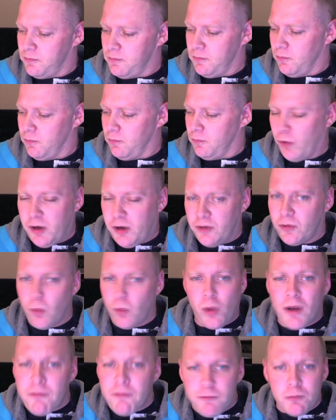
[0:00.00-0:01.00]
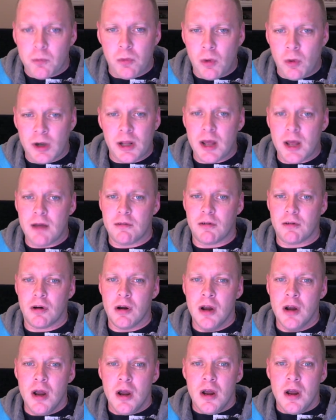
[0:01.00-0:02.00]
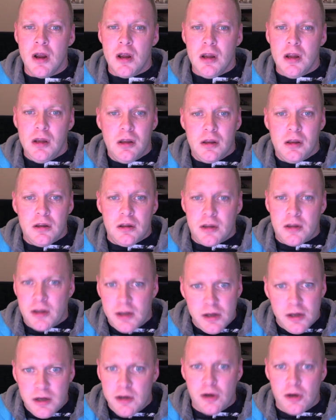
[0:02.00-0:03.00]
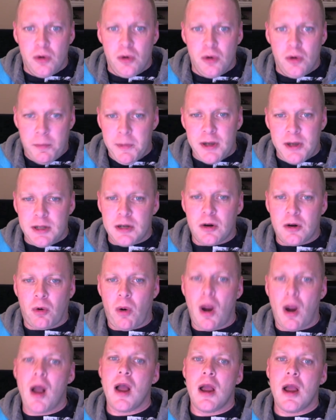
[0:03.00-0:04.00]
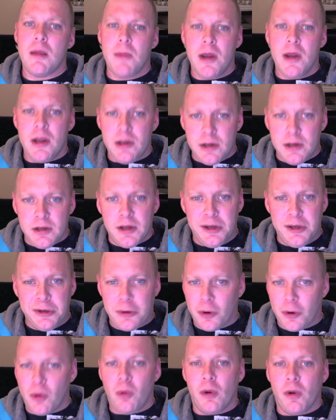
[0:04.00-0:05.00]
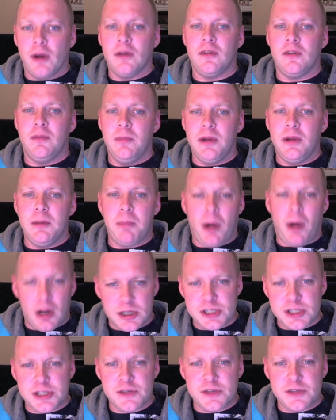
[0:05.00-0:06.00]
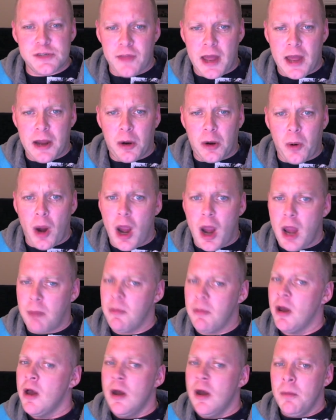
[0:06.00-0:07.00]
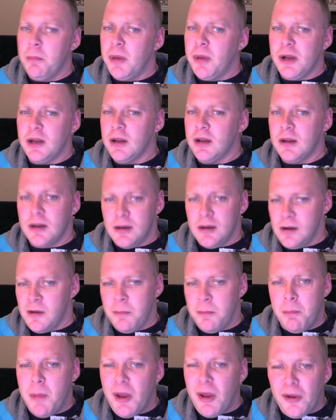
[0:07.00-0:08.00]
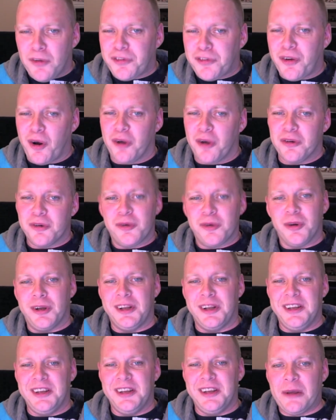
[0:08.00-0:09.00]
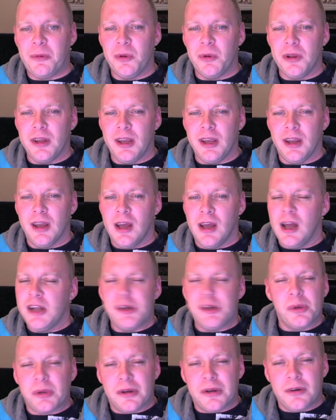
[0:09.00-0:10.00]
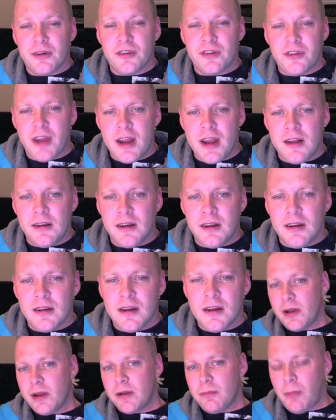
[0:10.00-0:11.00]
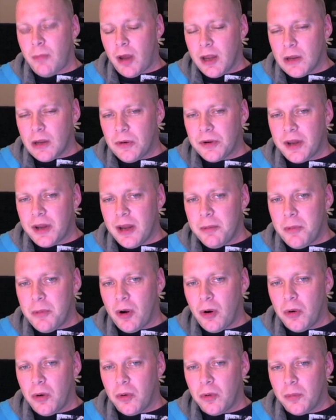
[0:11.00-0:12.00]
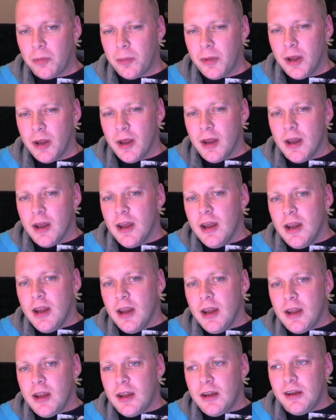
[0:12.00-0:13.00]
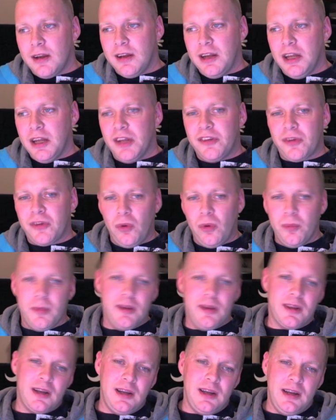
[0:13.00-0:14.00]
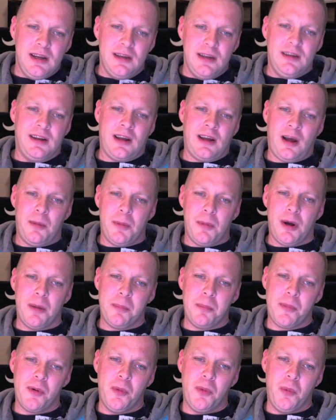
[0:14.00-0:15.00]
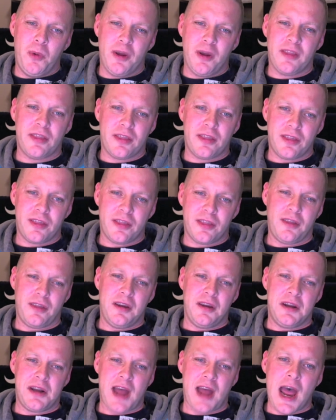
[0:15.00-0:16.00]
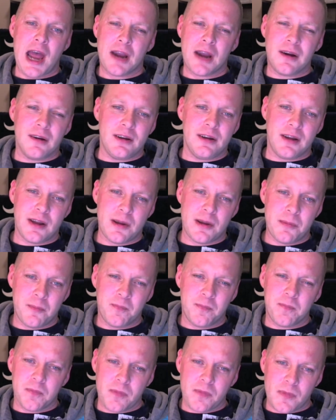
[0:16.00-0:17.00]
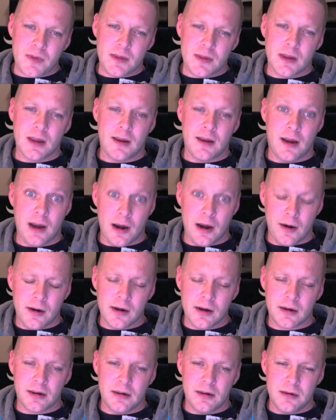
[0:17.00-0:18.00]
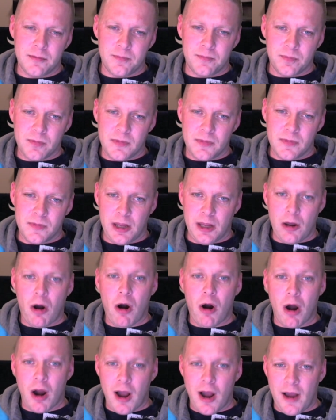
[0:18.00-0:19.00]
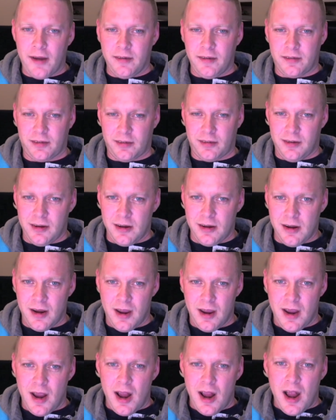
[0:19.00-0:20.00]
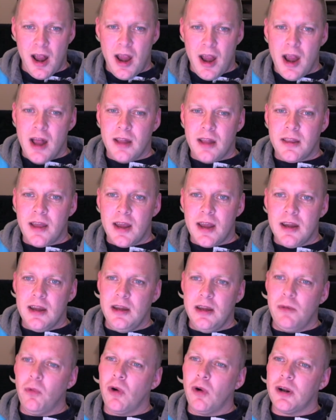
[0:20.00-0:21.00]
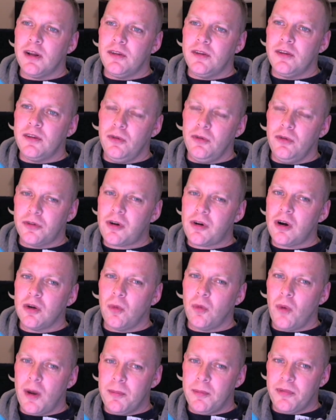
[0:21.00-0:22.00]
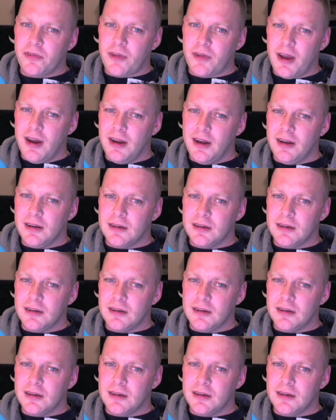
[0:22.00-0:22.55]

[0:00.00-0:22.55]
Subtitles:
reason, whatever, then you committed a crime and you're going to be punished for that crime. But males aren't treated equally. Don't understand it. Michael came home and he had told me that he had come up with an acronym, ERIC, ERIC, and that he wanted to start a website.